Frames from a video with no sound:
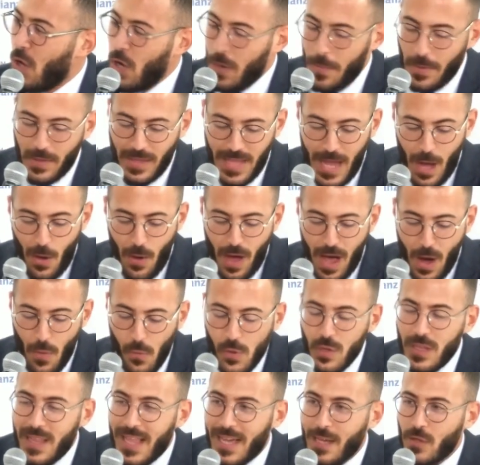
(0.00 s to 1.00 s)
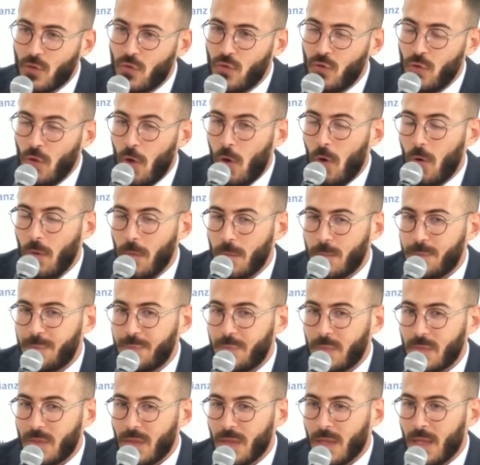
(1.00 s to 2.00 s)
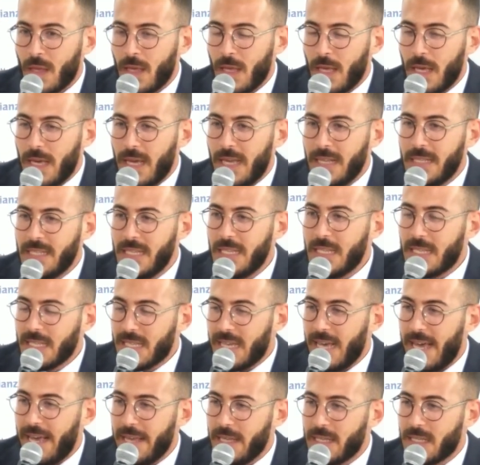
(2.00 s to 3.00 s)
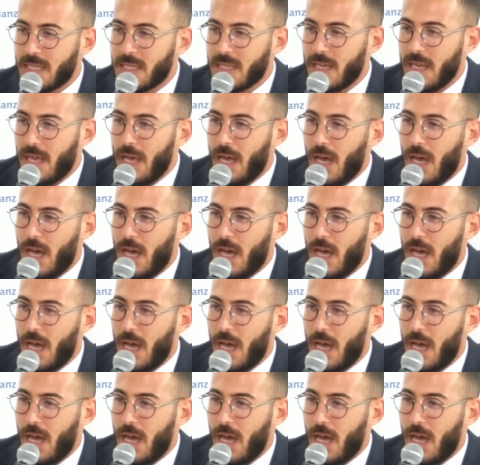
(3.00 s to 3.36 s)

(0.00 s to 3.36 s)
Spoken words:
But now I would like to know, in this case,